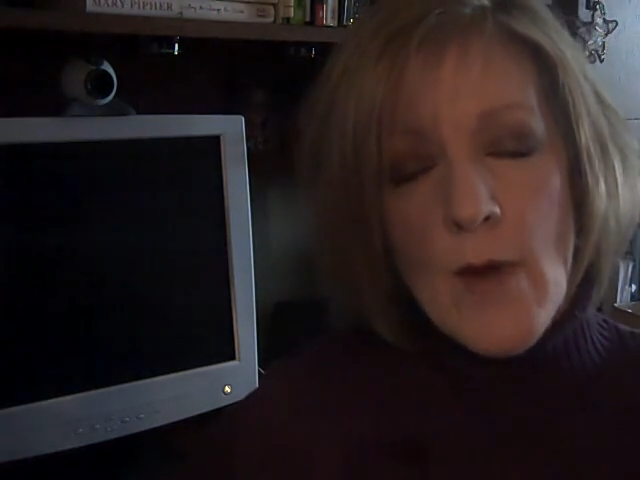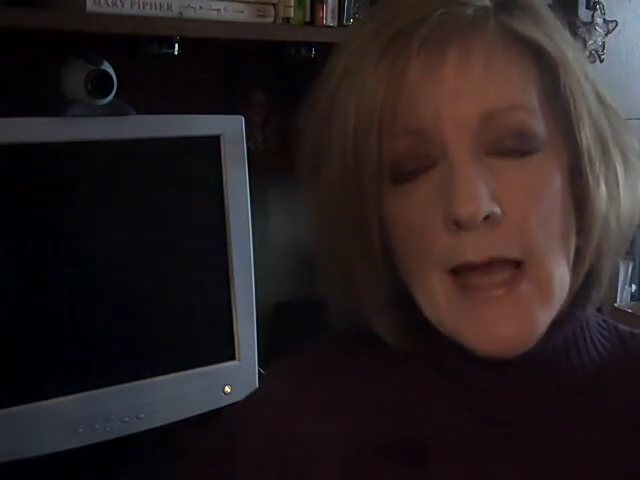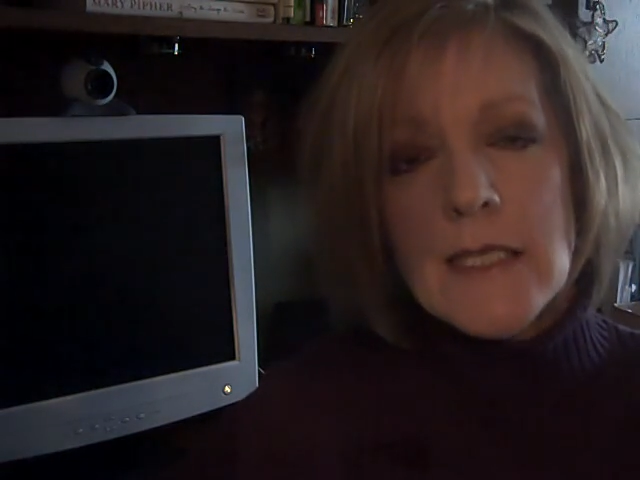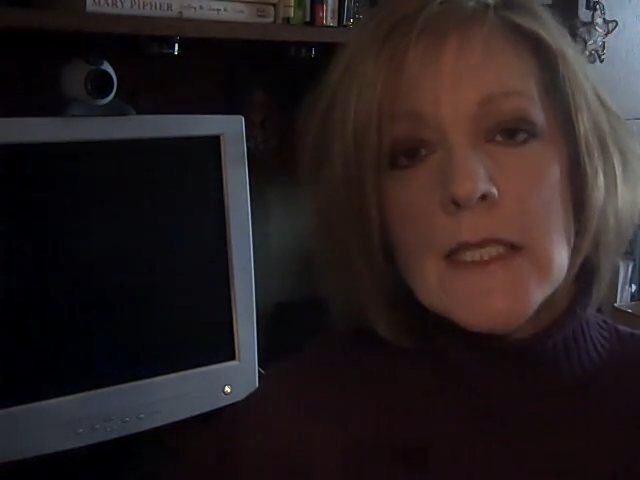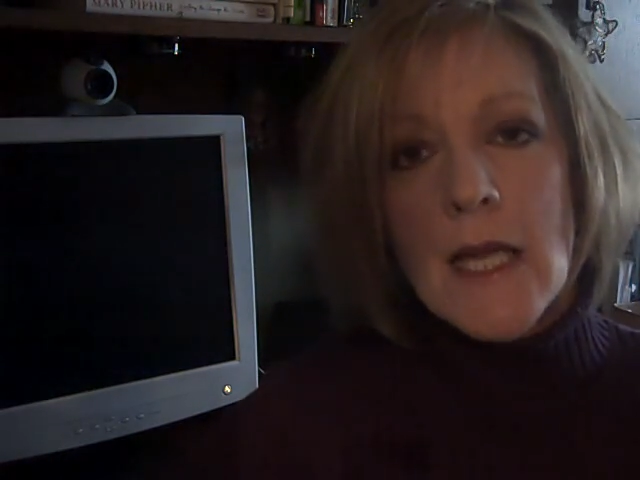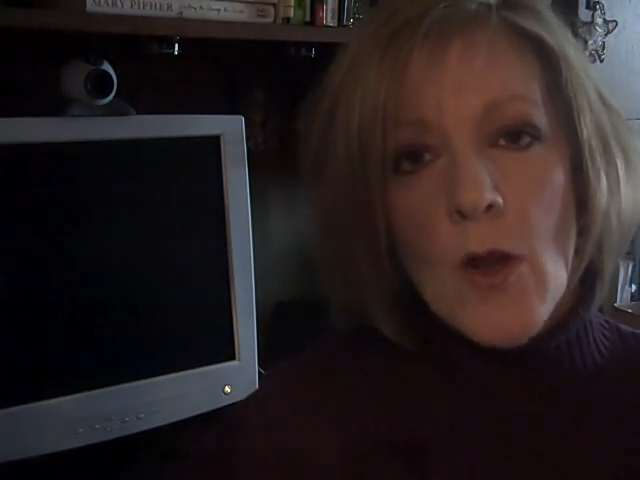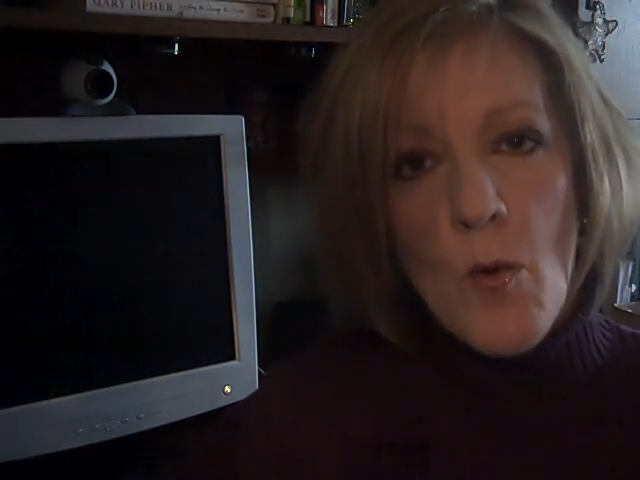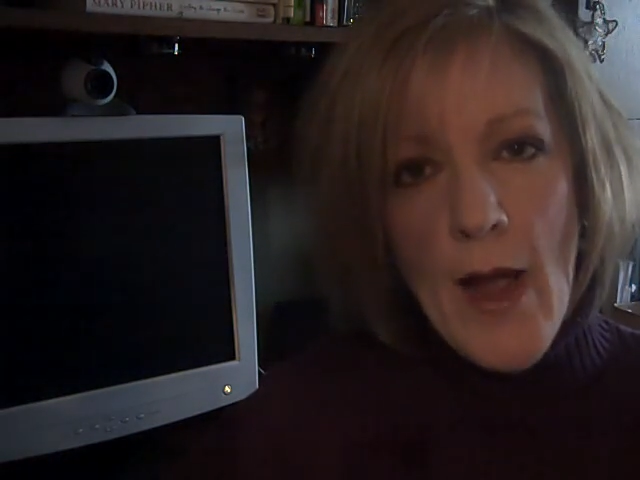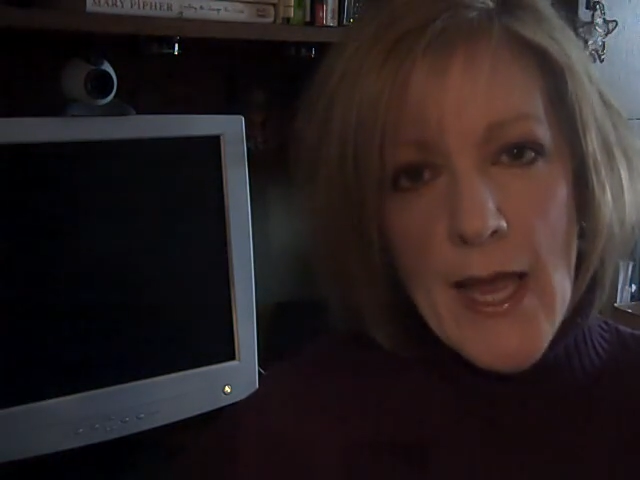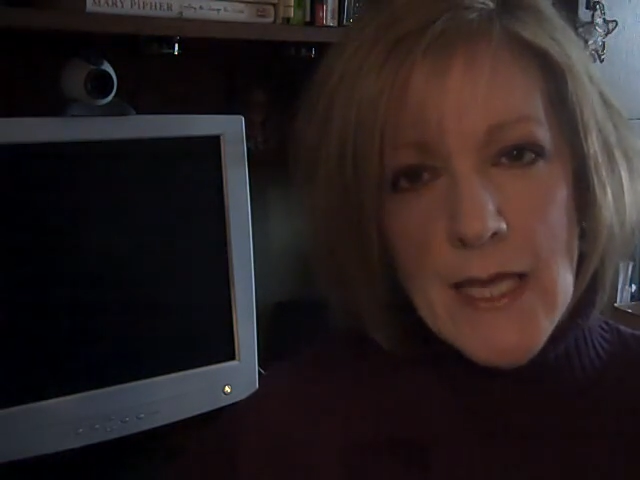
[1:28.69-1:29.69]
rest and
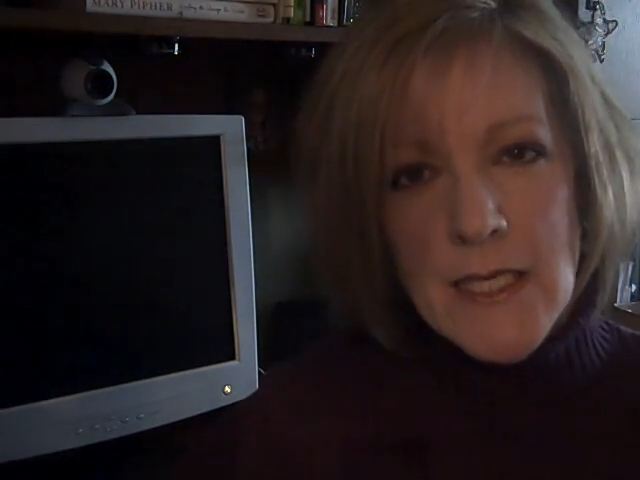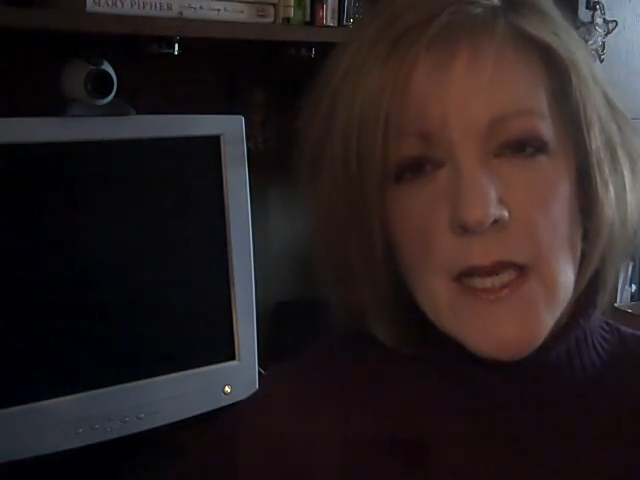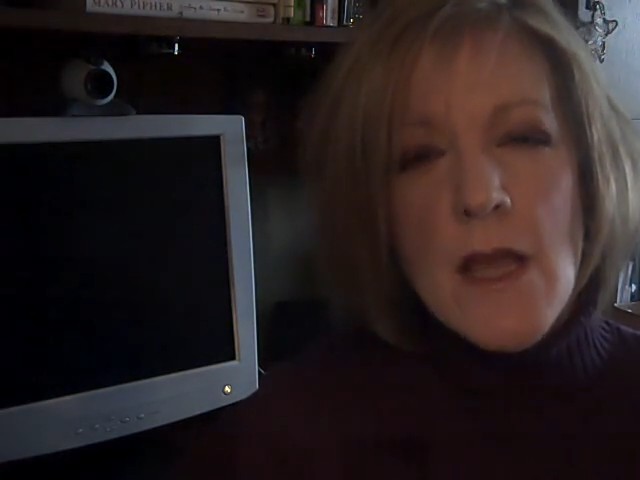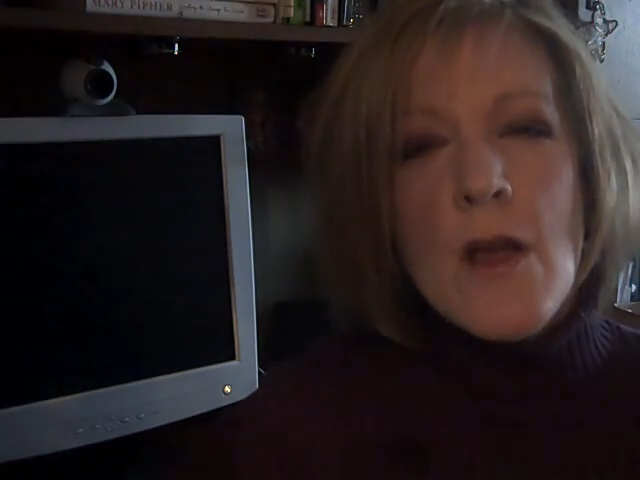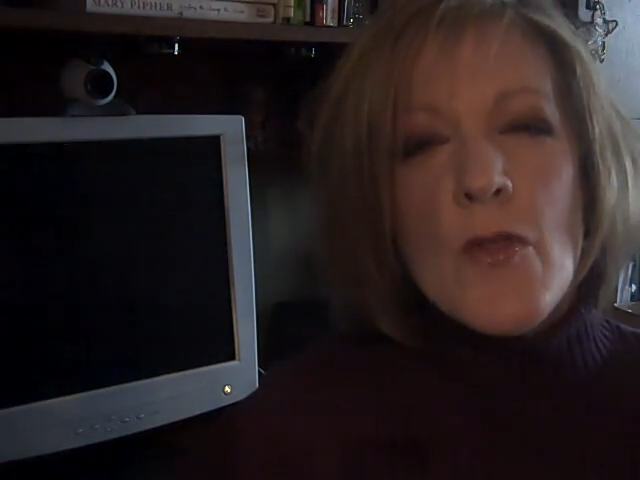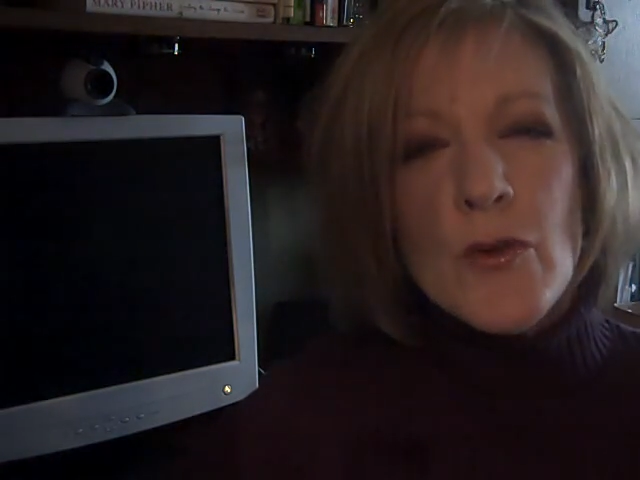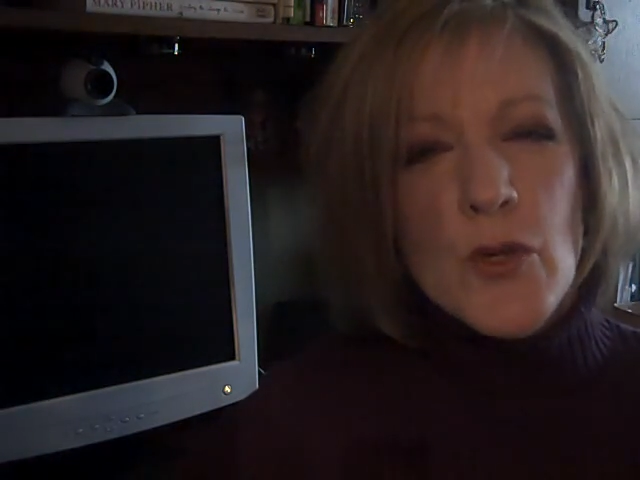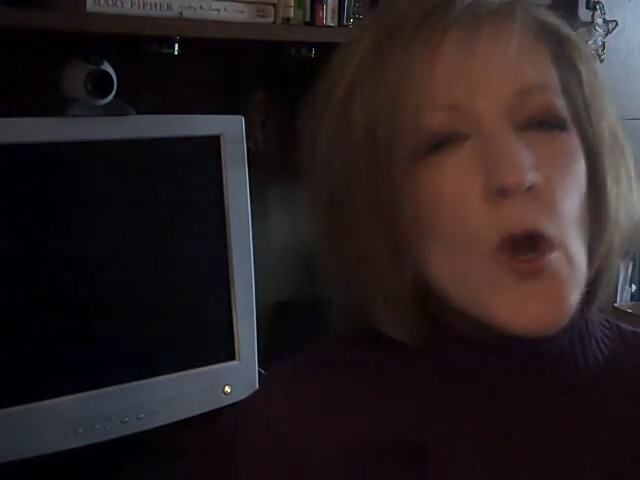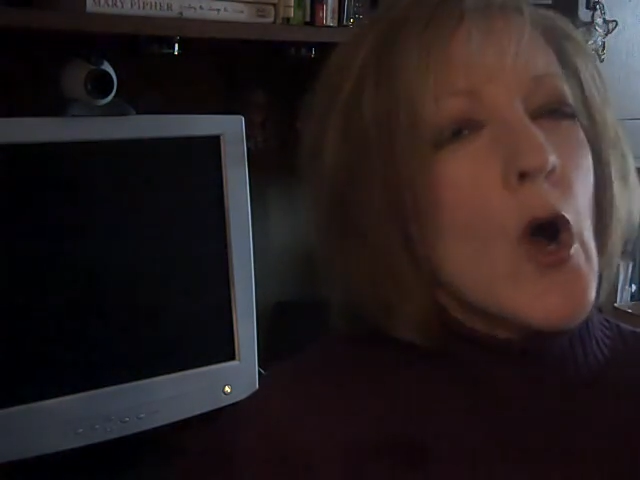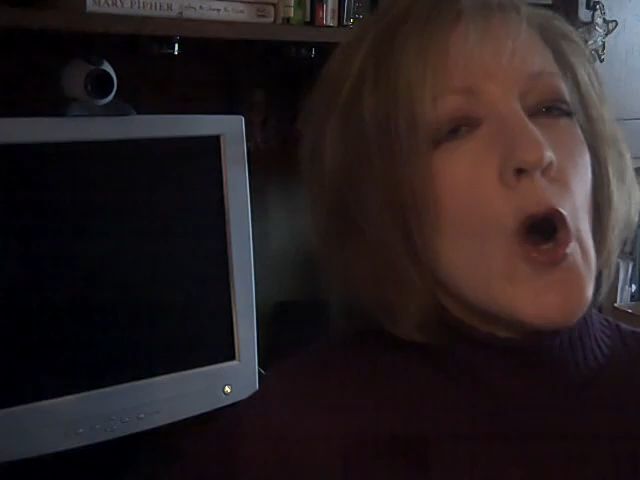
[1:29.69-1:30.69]
quiet. Those
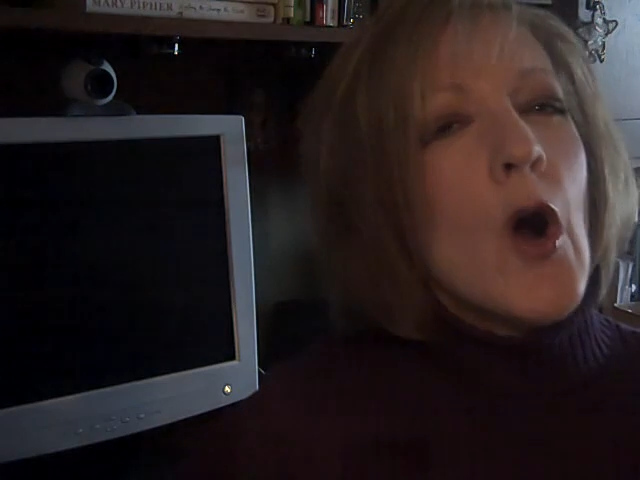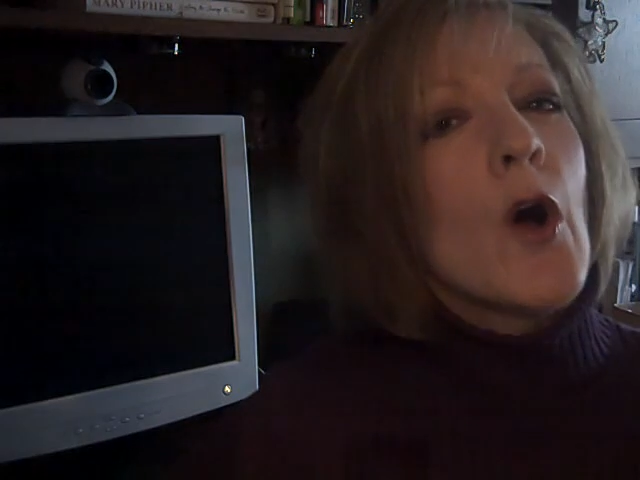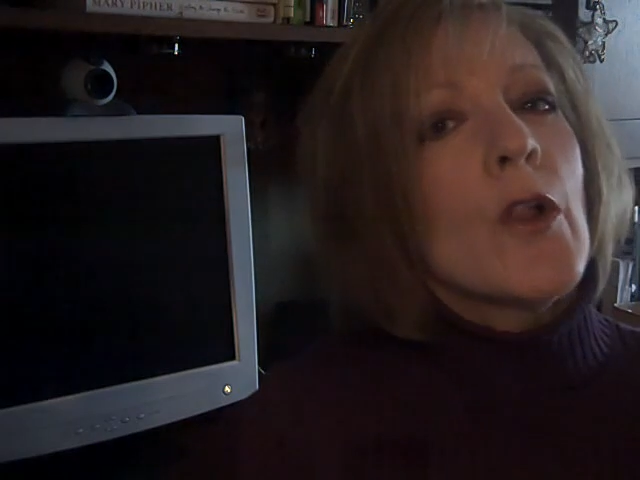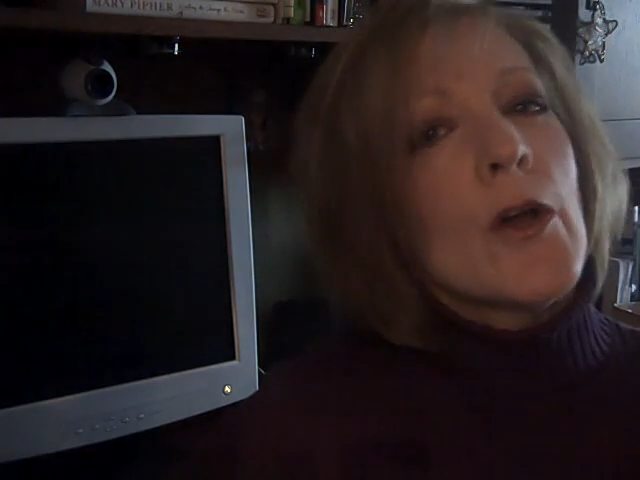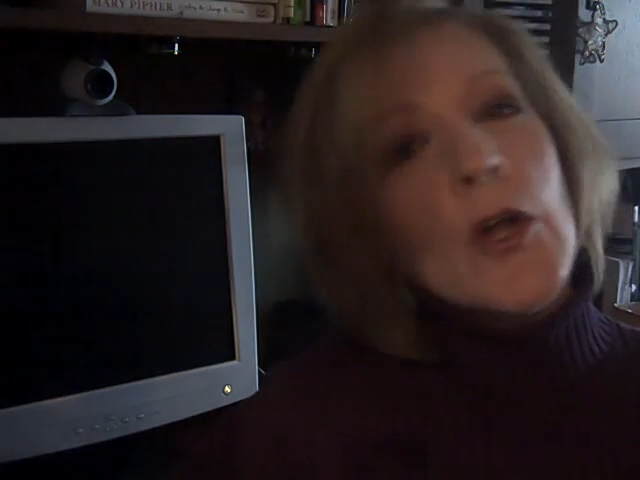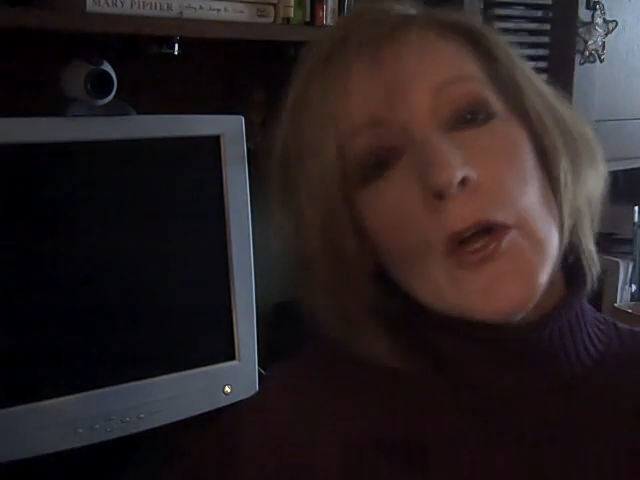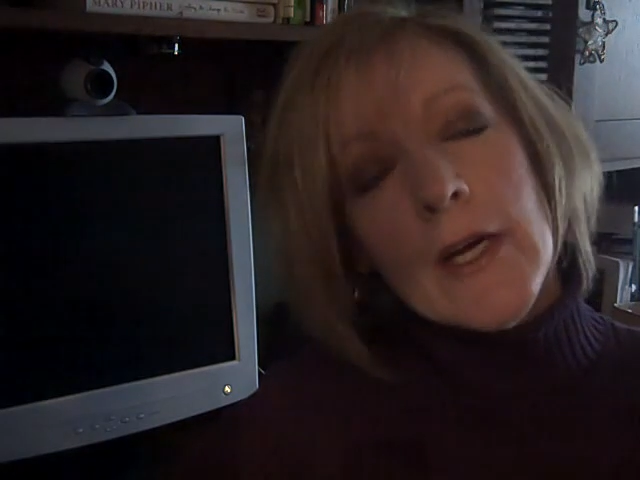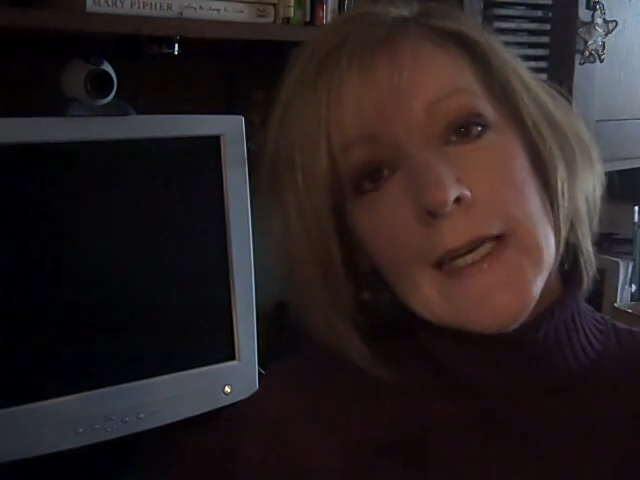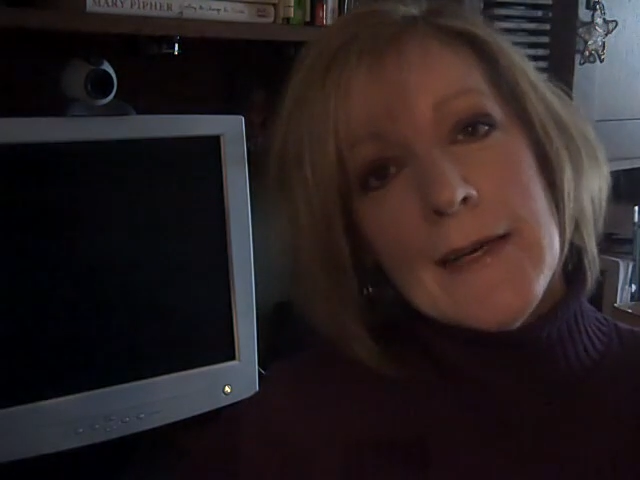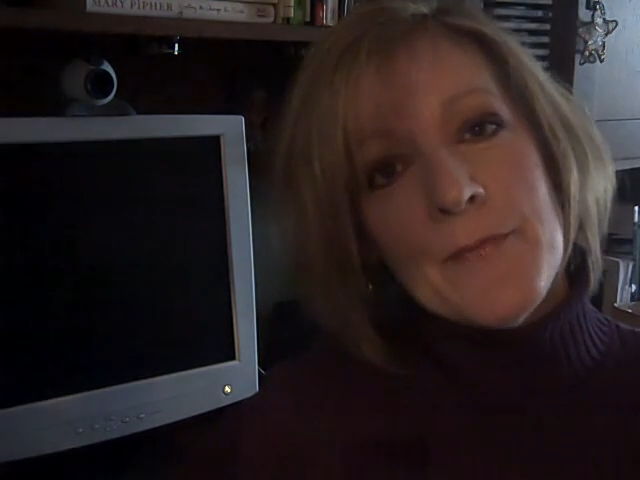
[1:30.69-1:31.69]
are all
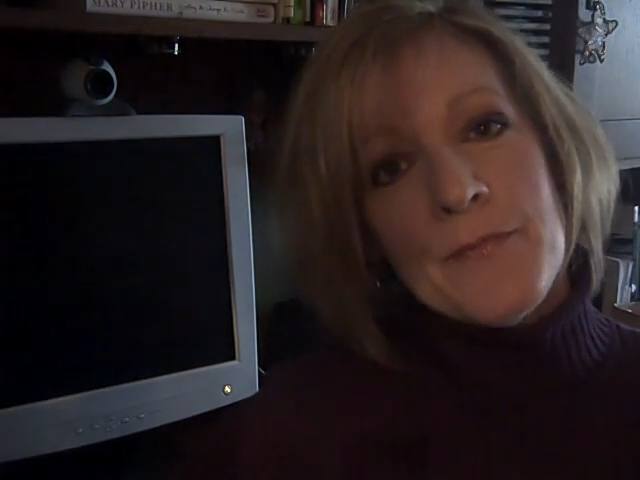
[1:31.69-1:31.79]
good.